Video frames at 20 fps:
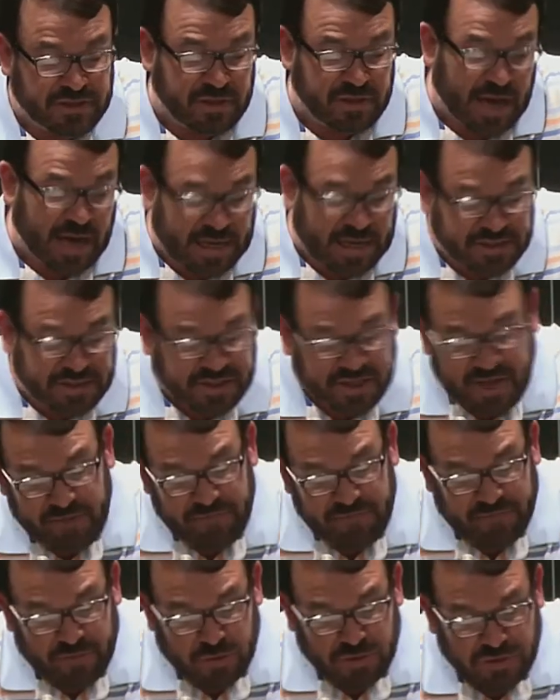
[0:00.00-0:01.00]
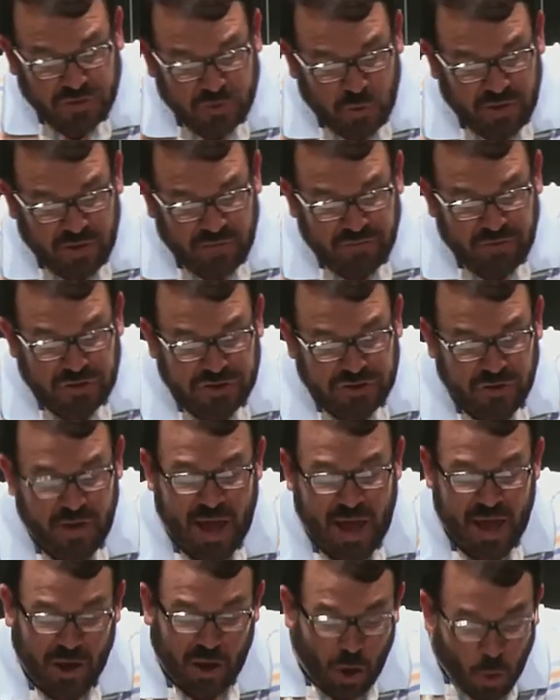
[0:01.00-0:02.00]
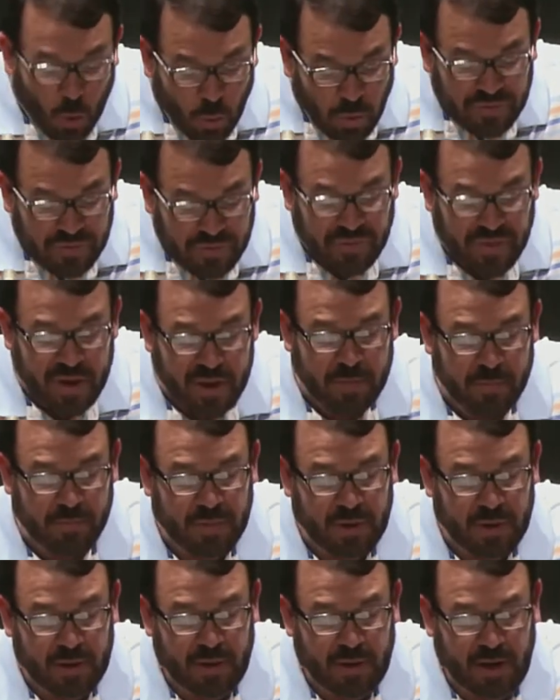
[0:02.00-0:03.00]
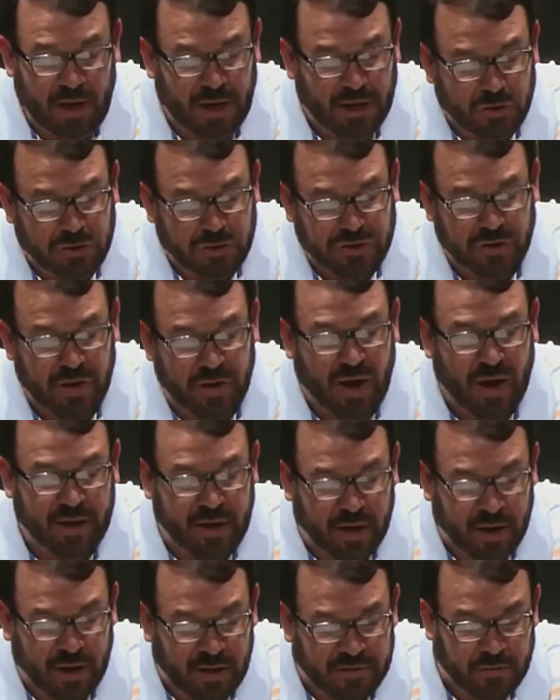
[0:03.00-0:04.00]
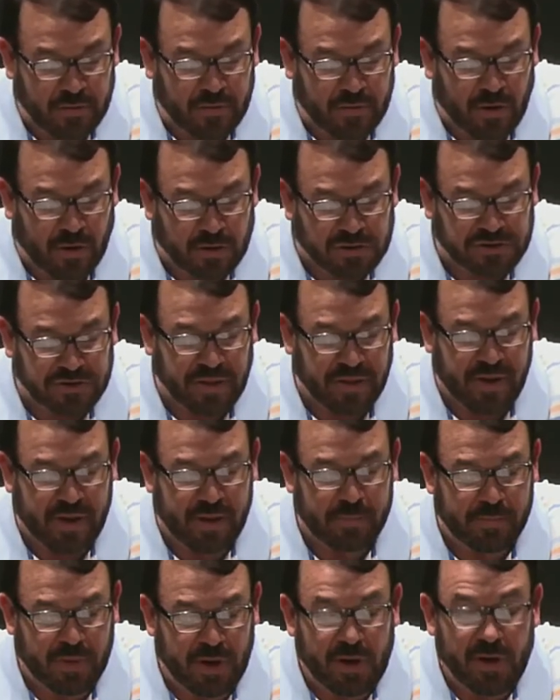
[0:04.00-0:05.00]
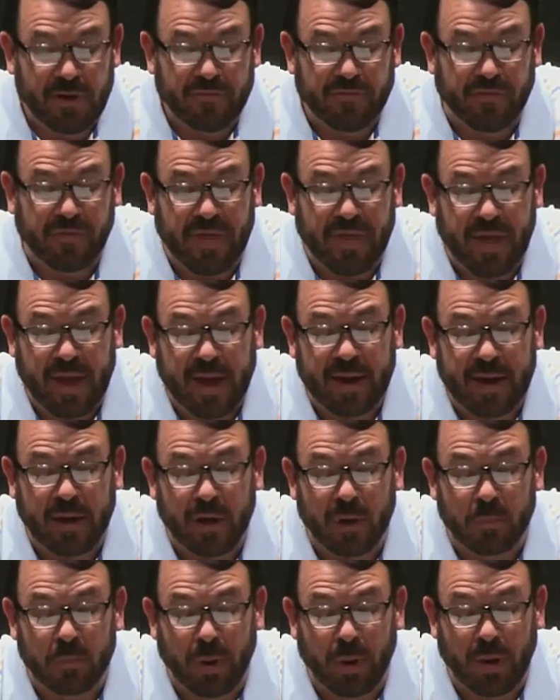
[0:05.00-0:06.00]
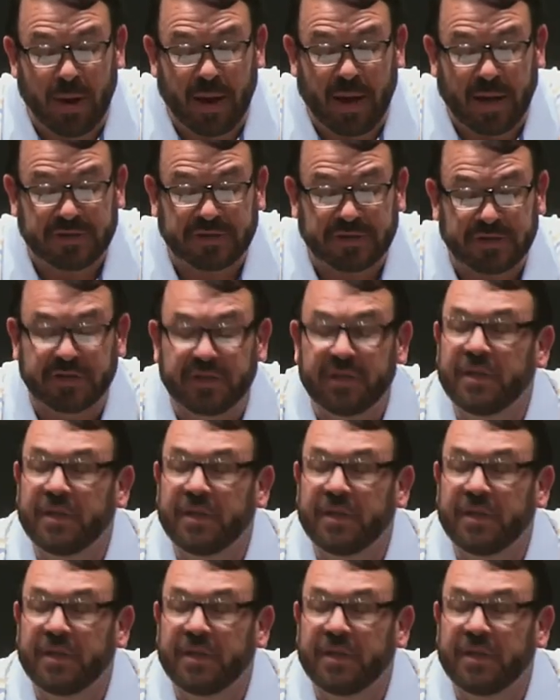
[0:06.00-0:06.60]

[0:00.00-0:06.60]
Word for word: God said in verse 12, you shall not go with them and you shall not curse them, for they are blessed.